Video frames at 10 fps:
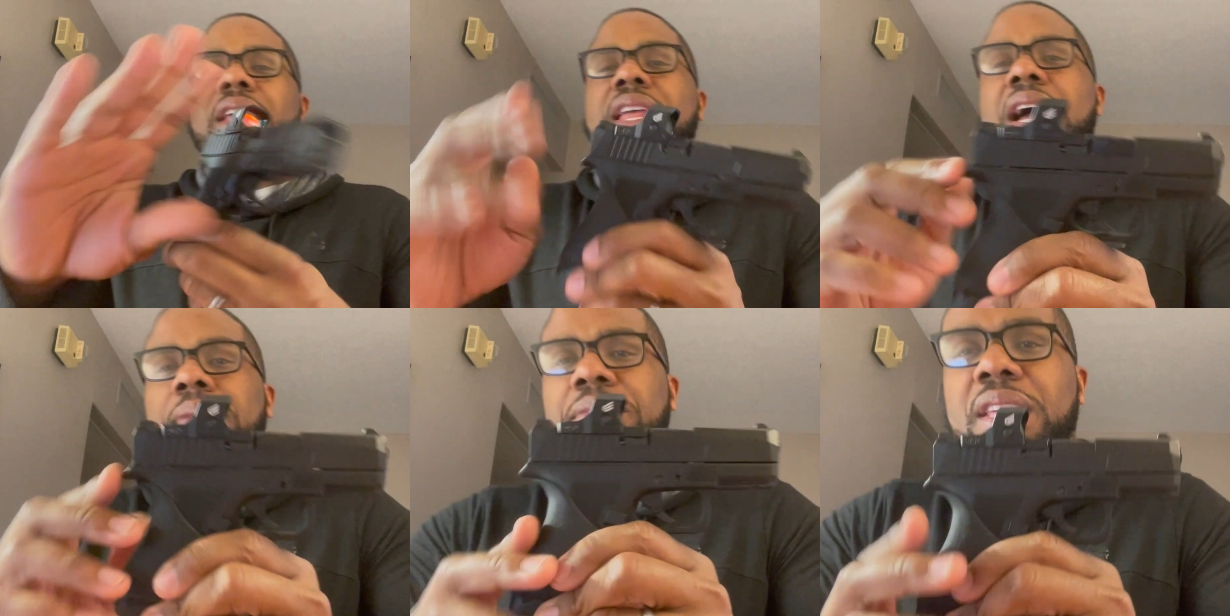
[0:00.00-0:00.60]

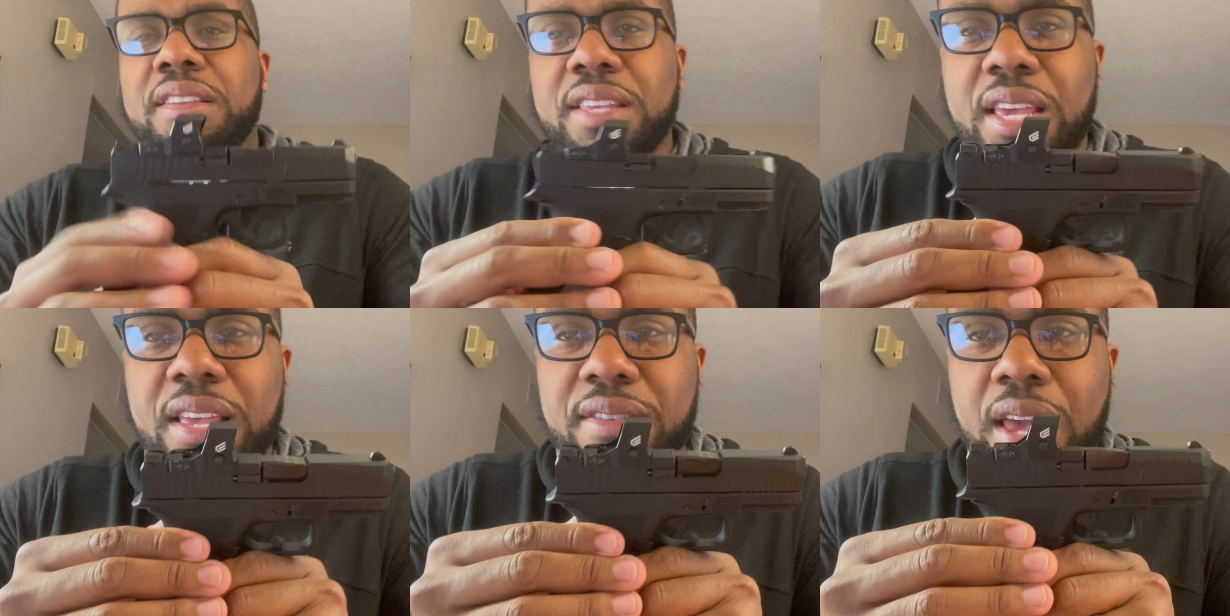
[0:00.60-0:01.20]
dot. This
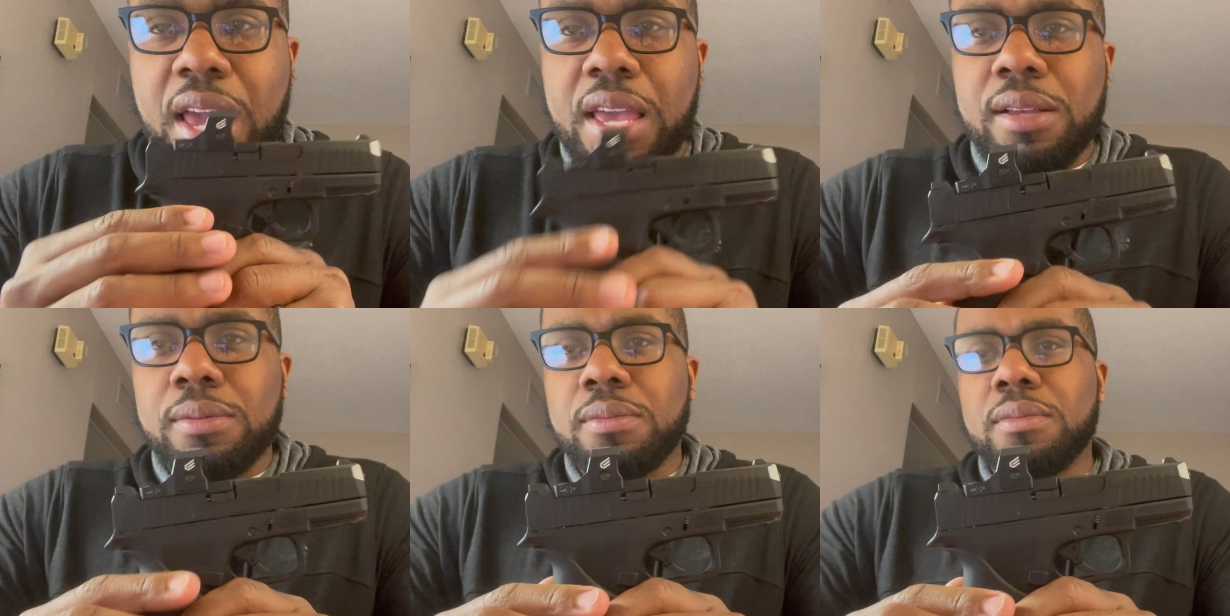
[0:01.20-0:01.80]
is a
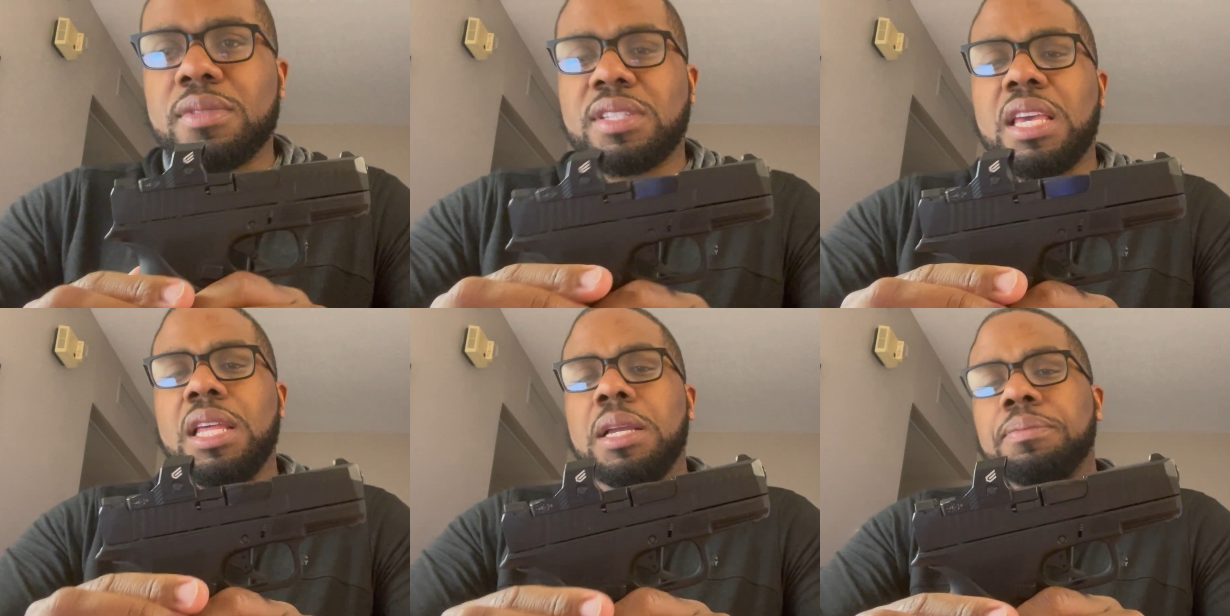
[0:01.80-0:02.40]

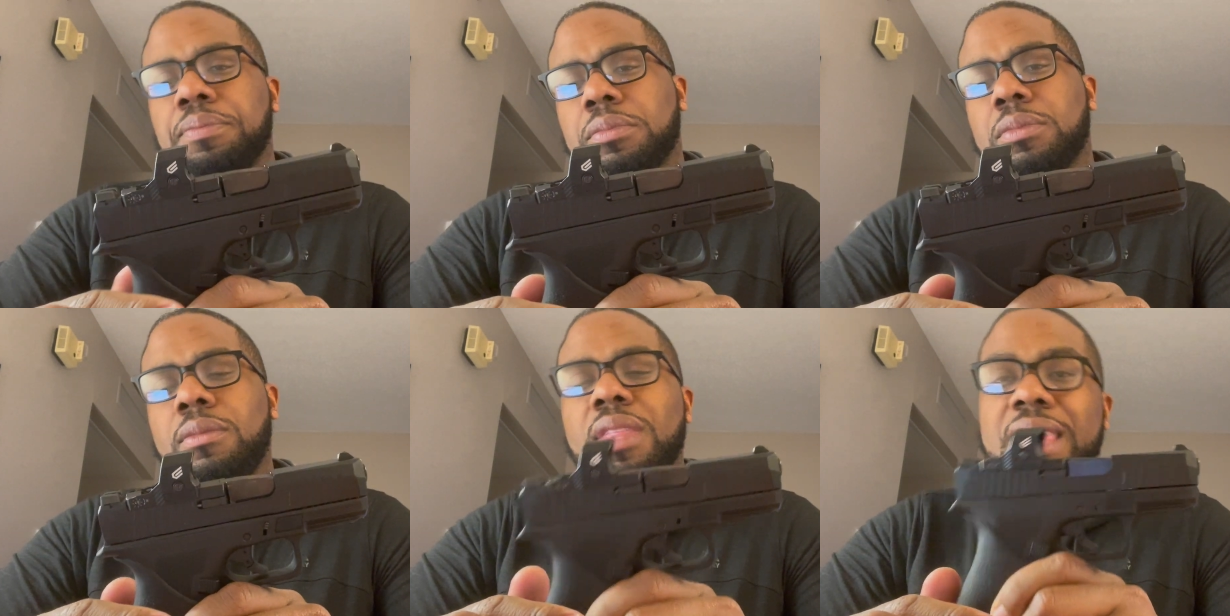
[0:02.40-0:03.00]
Sealy
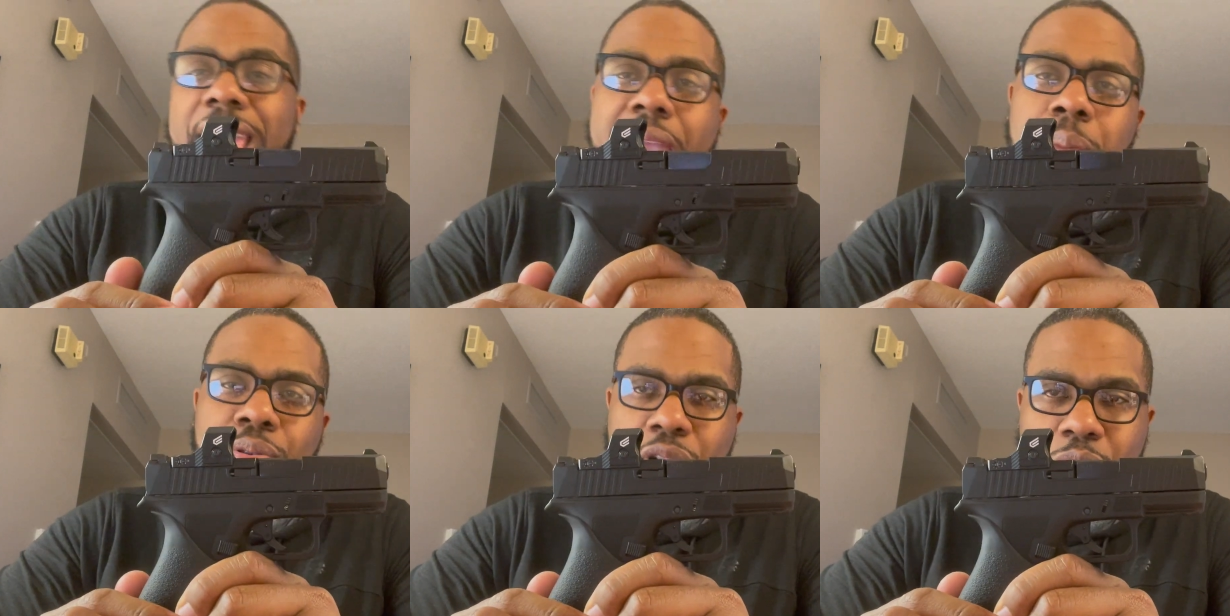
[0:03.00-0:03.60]
Cat
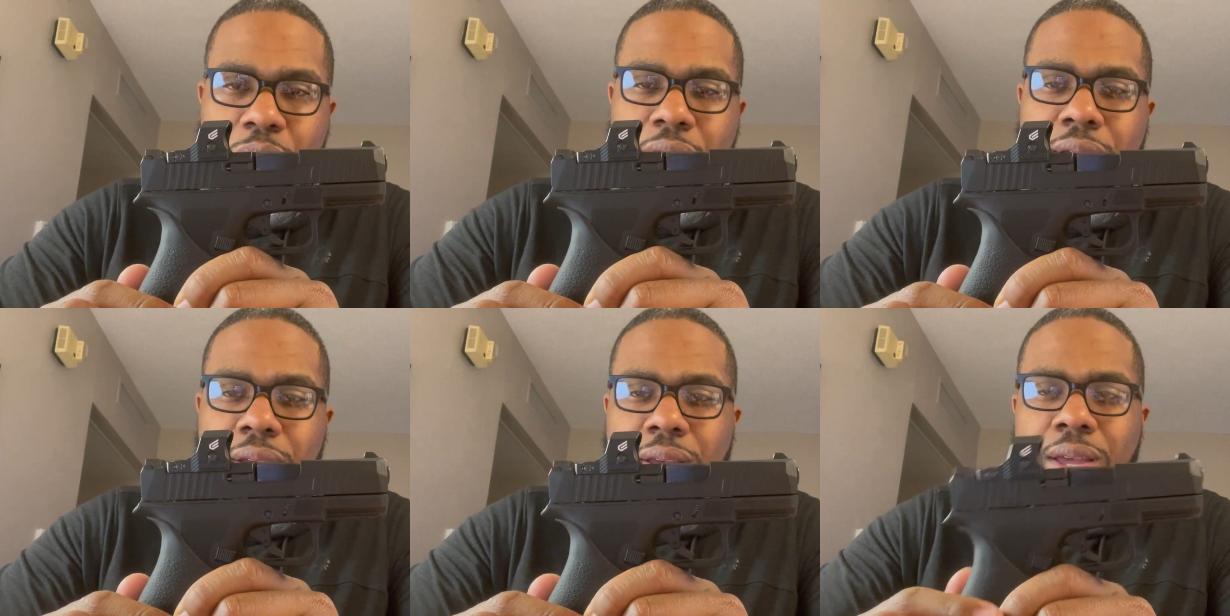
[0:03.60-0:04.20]
Pro.
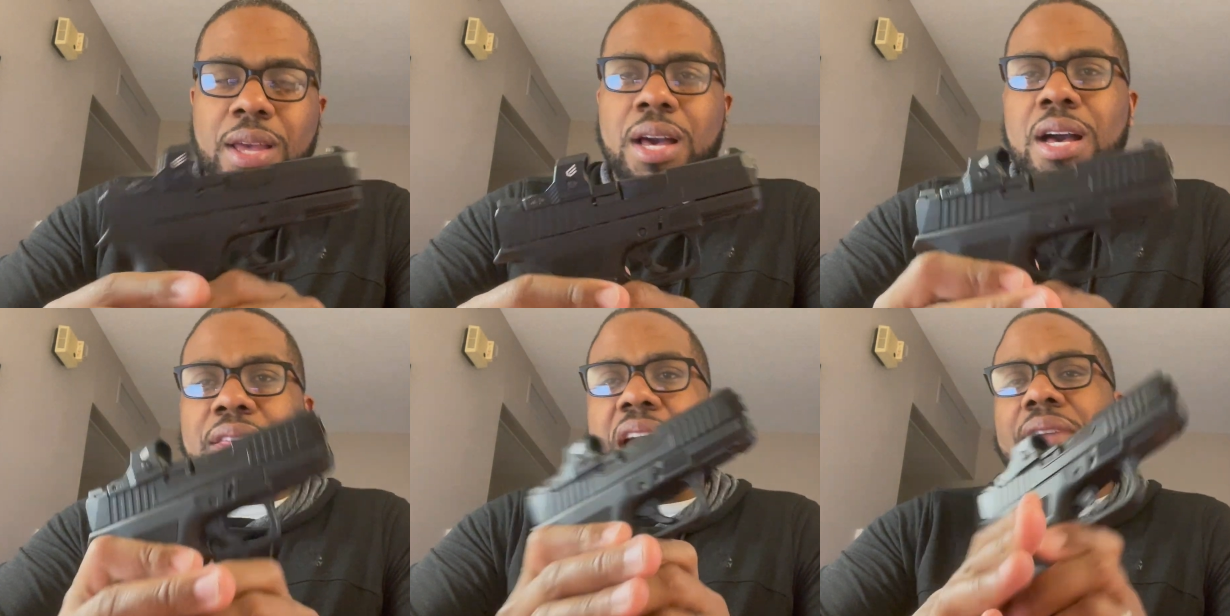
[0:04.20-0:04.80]

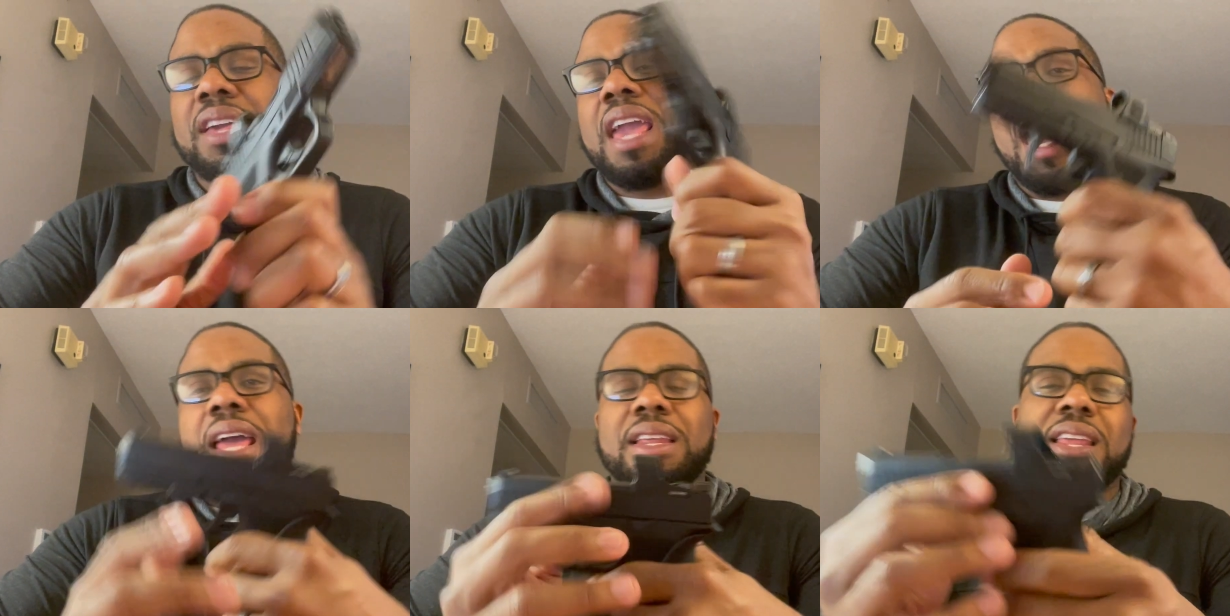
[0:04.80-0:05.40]
They have the
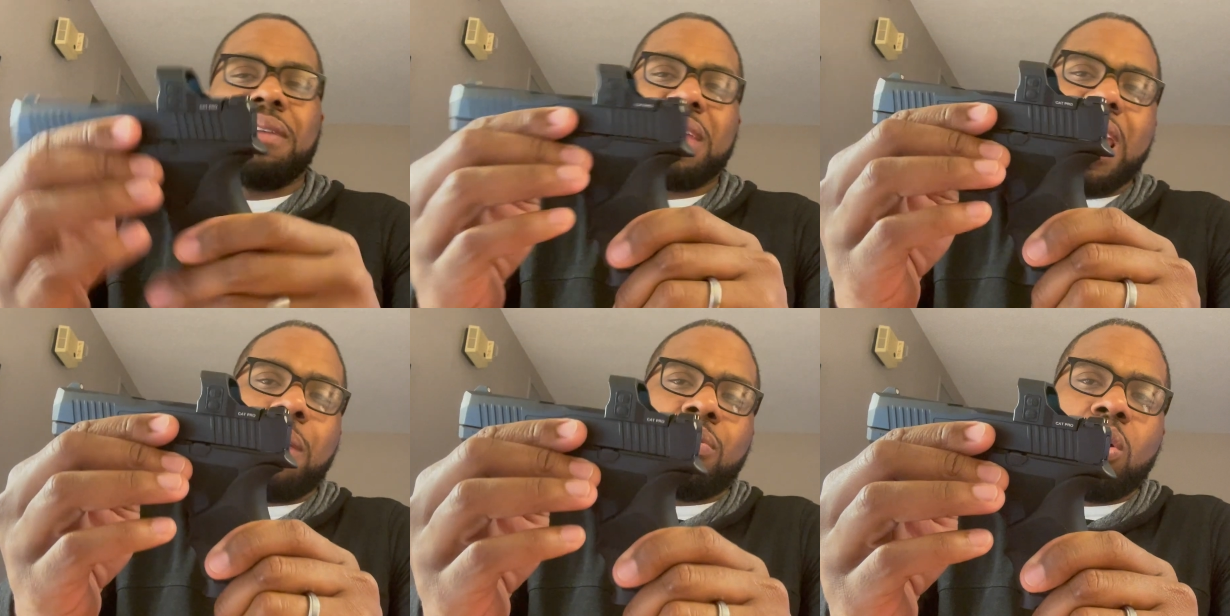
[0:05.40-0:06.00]
Cat and they have the
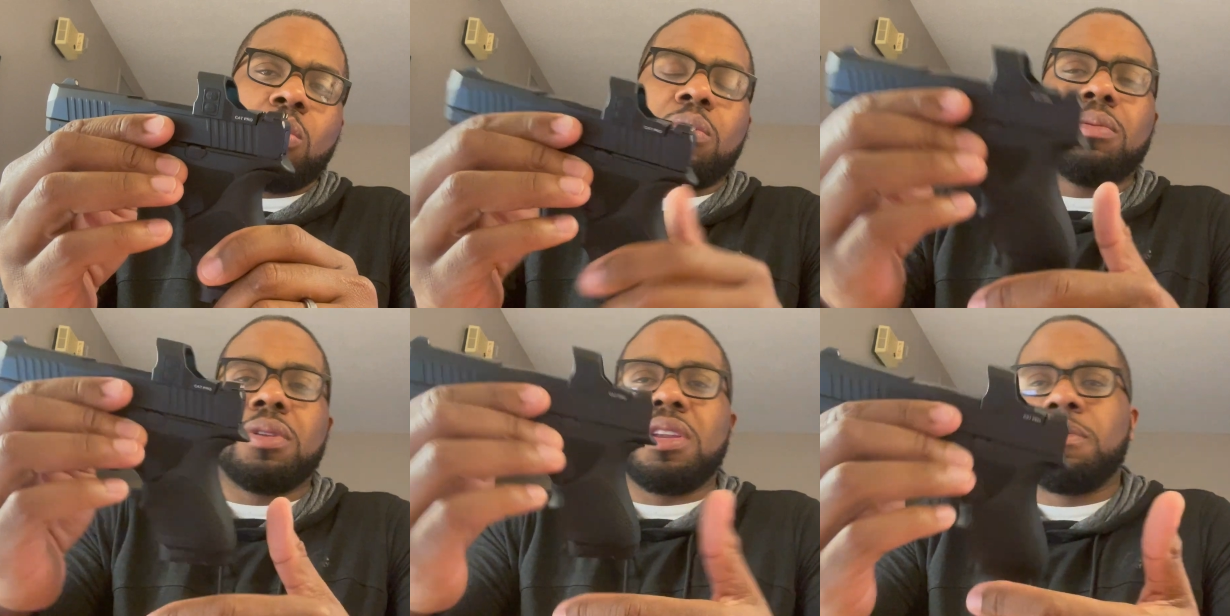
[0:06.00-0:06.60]
Cat Pro.
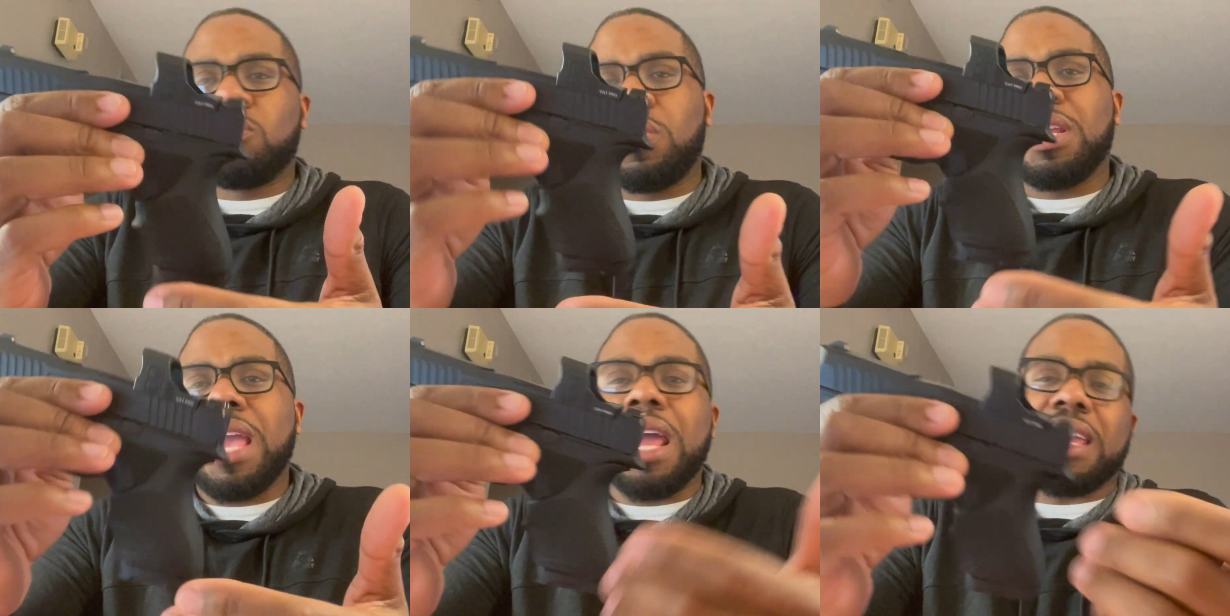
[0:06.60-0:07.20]
The difference between
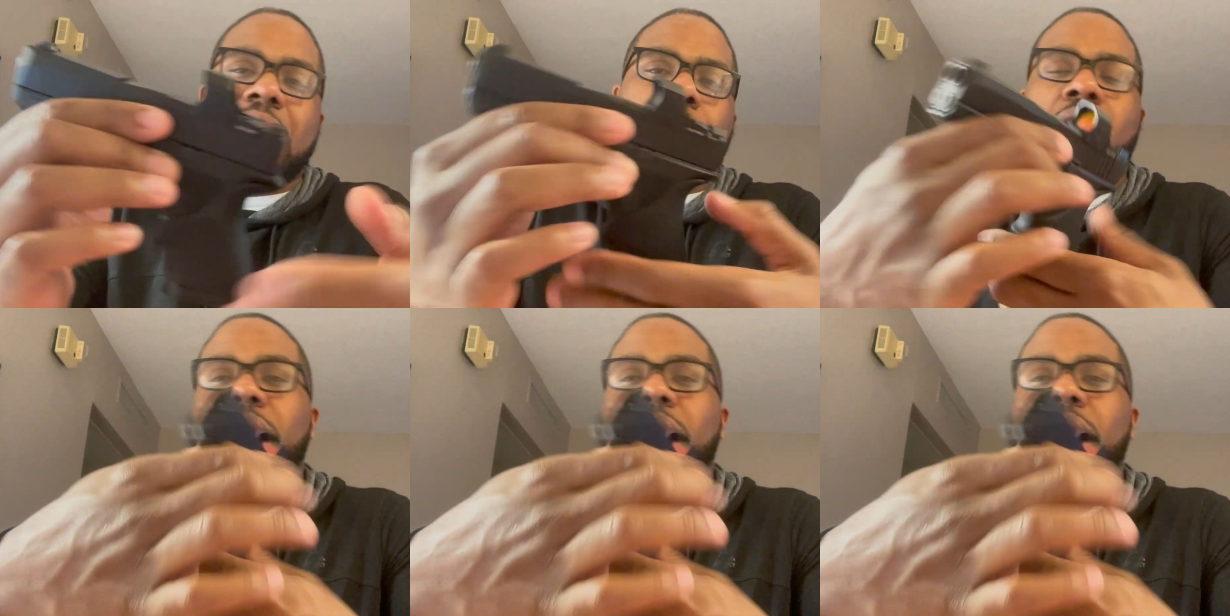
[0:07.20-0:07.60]
the Cat and the Cat Pro